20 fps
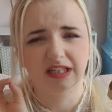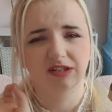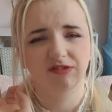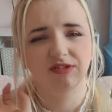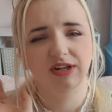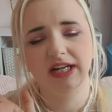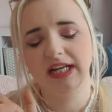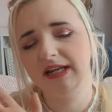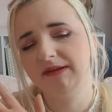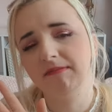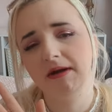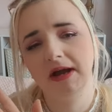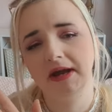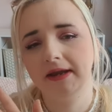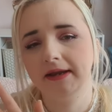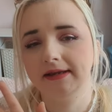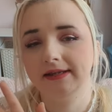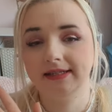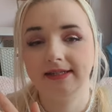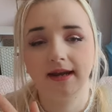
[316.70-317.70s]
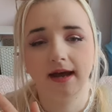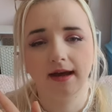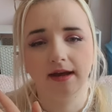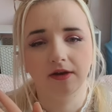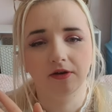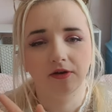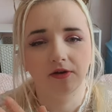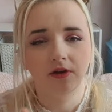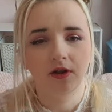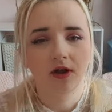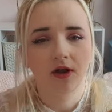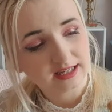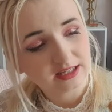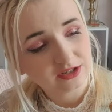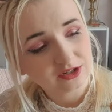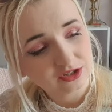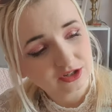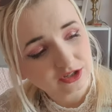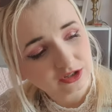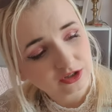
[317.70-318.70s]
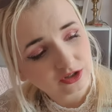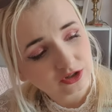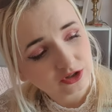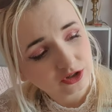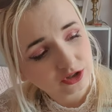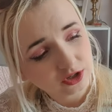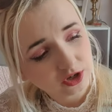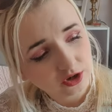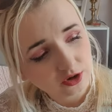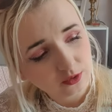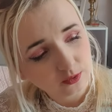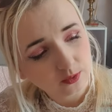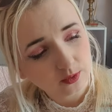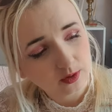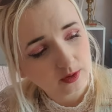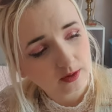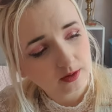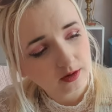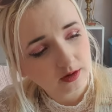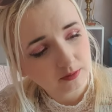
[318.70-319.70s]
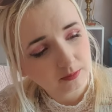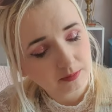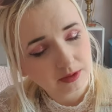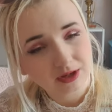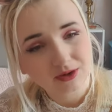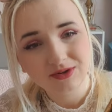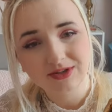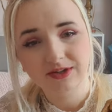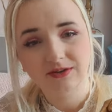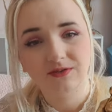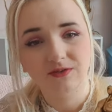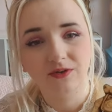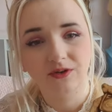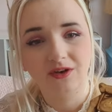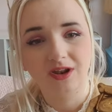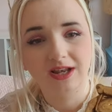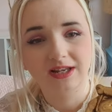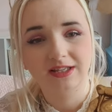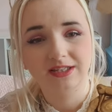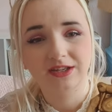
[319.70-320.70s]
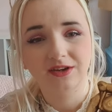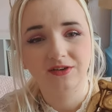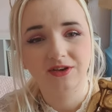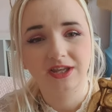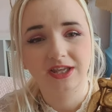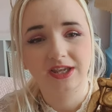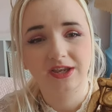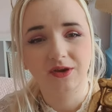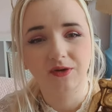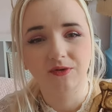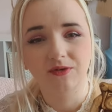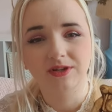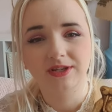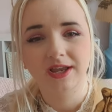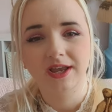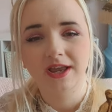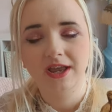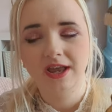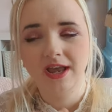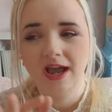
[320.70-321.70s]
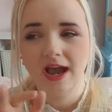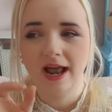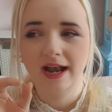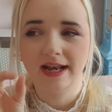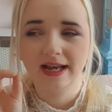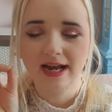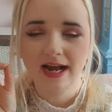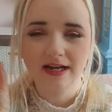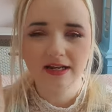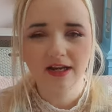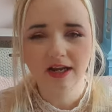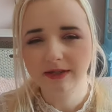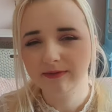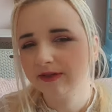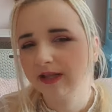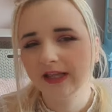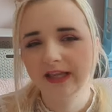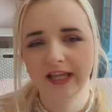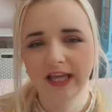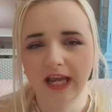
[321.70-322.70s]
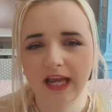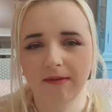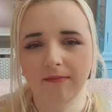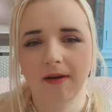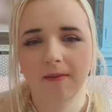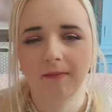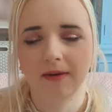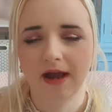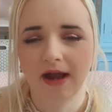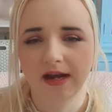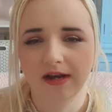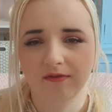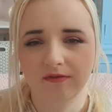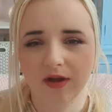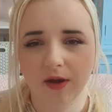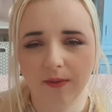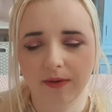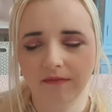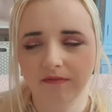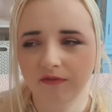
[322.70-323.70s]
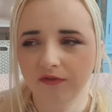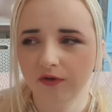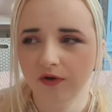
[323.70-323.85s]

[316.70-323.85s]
really my style. Just so beautiful and so cute. And it kind of goes with the theme I'm kind of going